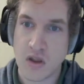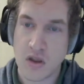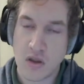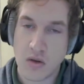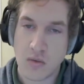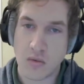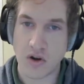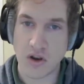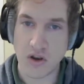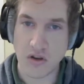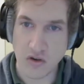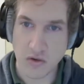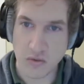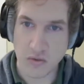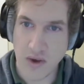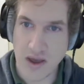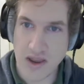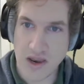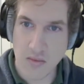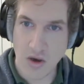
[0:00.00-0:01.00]
We're going to do
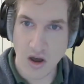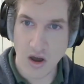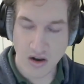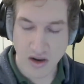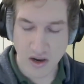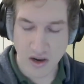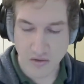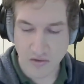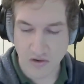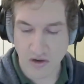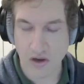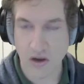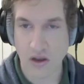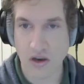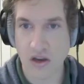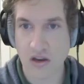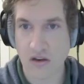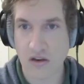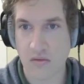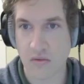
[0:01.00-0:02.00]
weighted model counting on
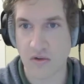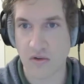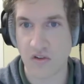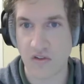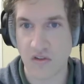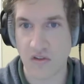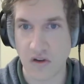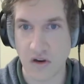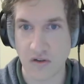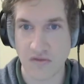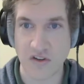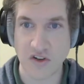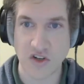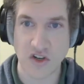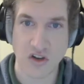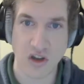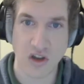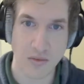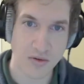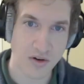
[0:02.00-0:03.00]
it, which is an
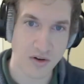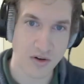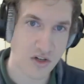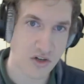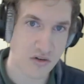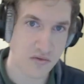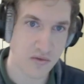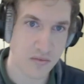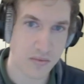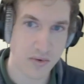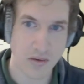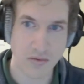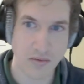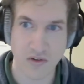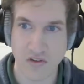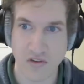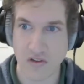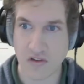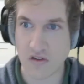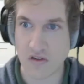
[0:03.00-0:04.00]
efficient operation for
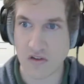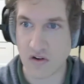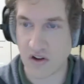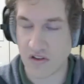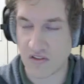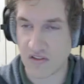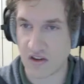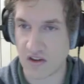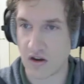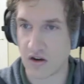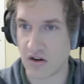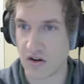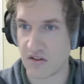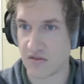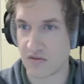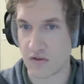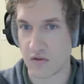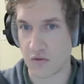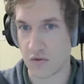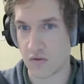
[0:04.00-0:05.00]
probabilistic circuits to get our
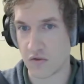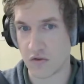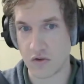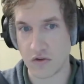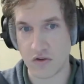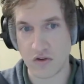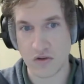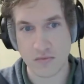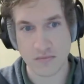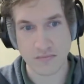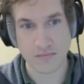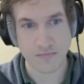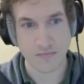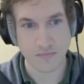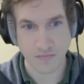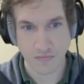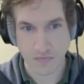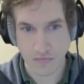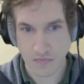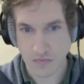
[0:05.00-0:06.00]
inference result.
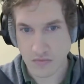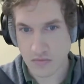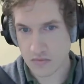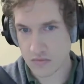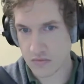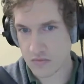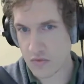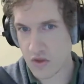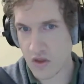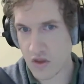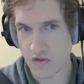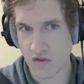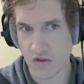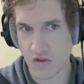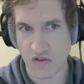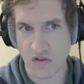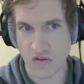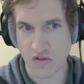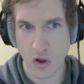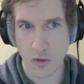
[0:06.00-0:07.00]
So
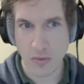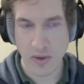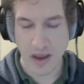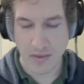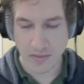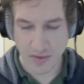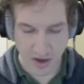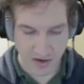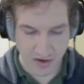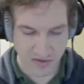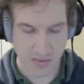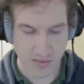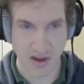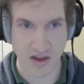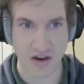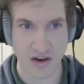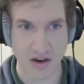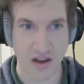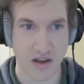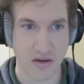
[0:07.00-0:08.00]
this whole pipeline from
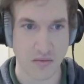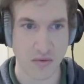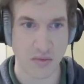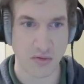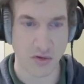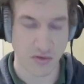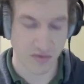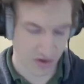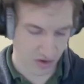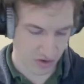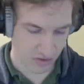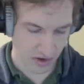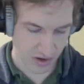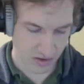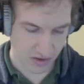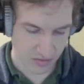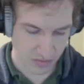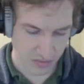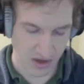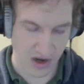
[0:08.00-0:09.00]
end to end, we proved it
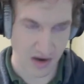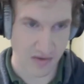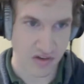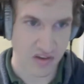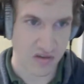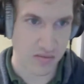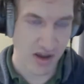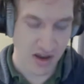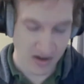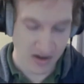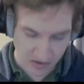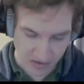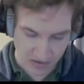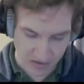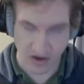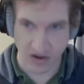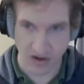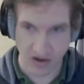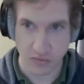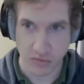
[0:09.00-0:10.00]
correct. We gave a semantics to
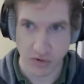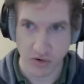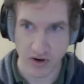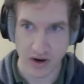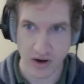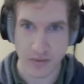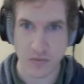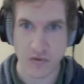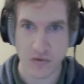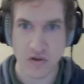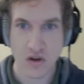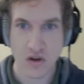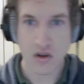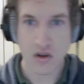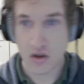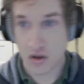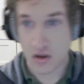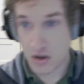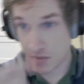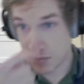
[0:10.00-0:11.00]
Dice programs,
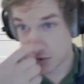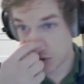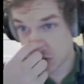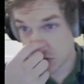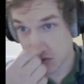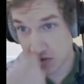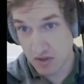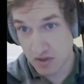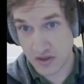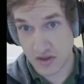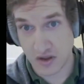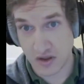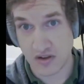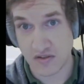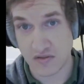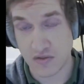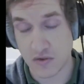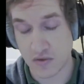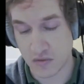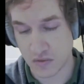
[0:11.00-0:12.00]
and we show that the
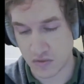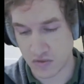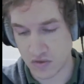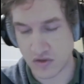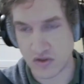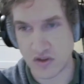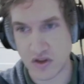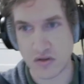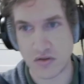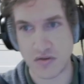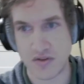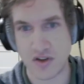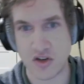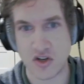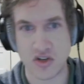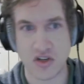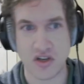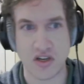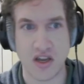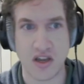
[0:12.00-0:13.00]
inference result that you
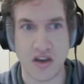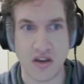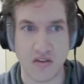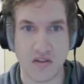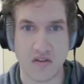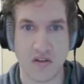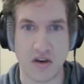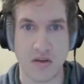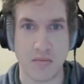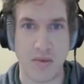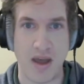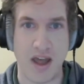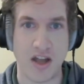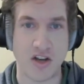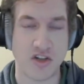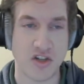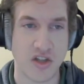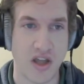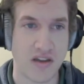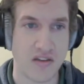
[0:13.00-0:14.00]
eventually get is going to
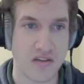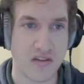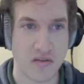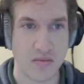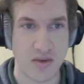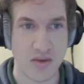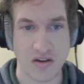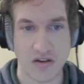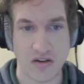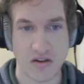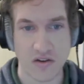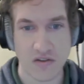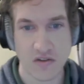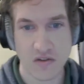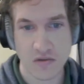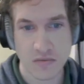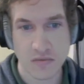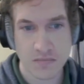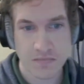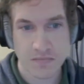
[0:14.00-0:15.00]
match that semantics.
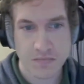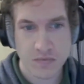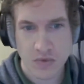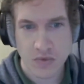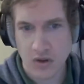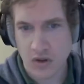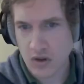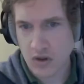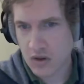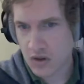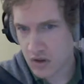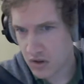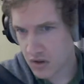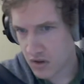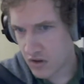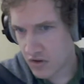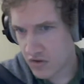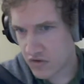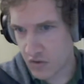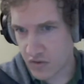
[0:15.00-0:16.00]

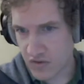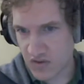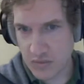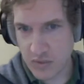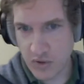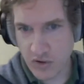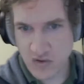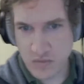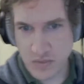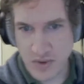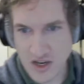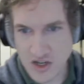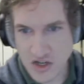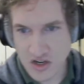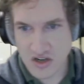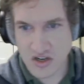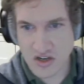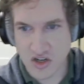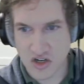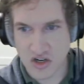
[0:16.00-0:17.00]
So it supports Bayesian
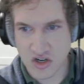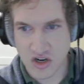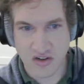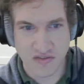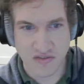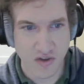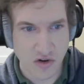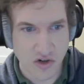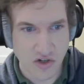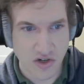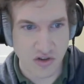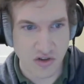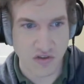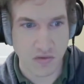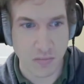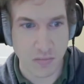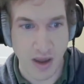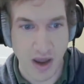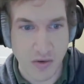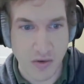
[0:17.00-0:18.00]
conditioning, functions,
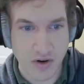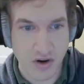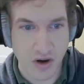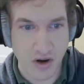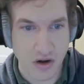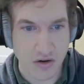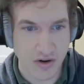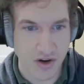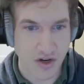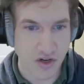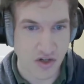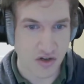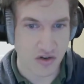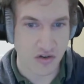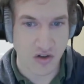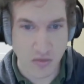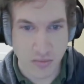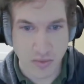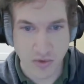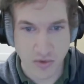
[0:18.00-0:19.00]
bounded iteration,
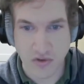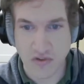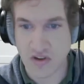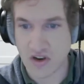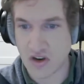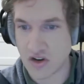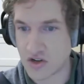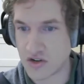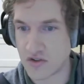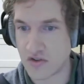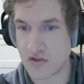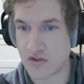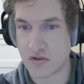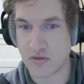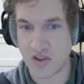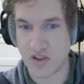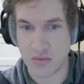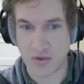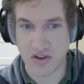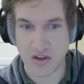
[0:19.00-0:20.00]
tuples, integers, and
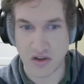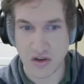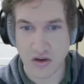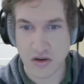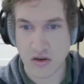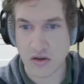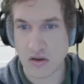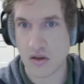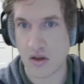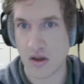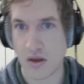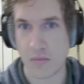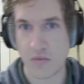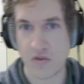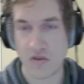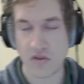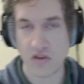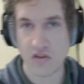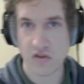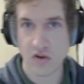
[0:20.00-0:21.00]
arithmetic.
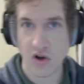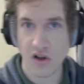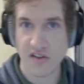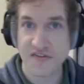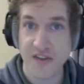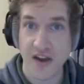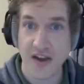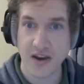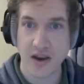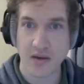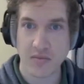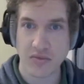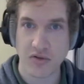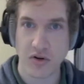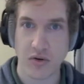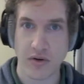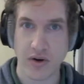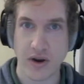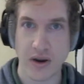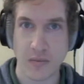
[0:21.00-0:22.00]
So these are all finite
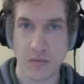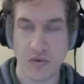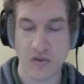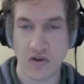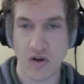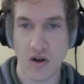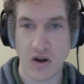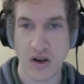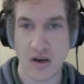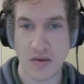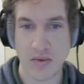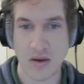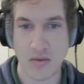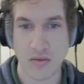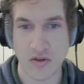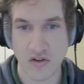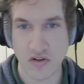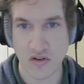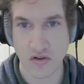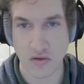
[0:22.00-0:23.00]
programs. You're not going to be
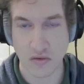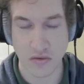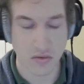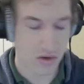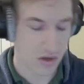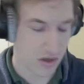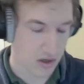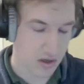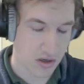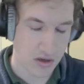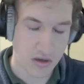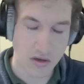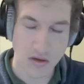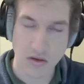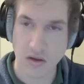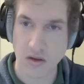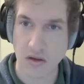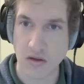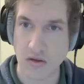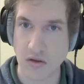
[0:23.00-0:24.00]
able to do
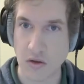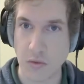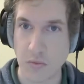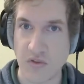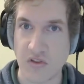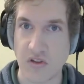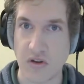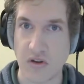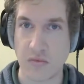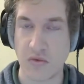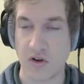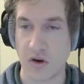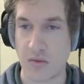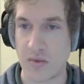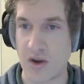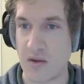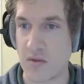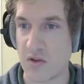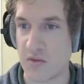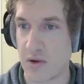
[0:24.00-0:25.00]
loops that
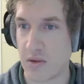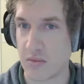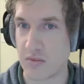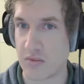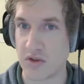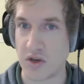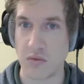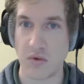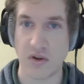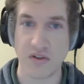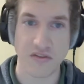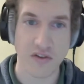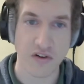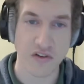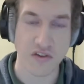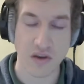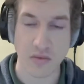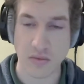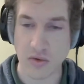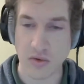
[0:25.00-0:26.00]
terminate with probability 1, for
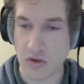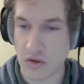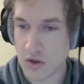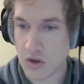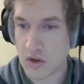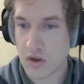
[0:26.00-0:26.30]
example.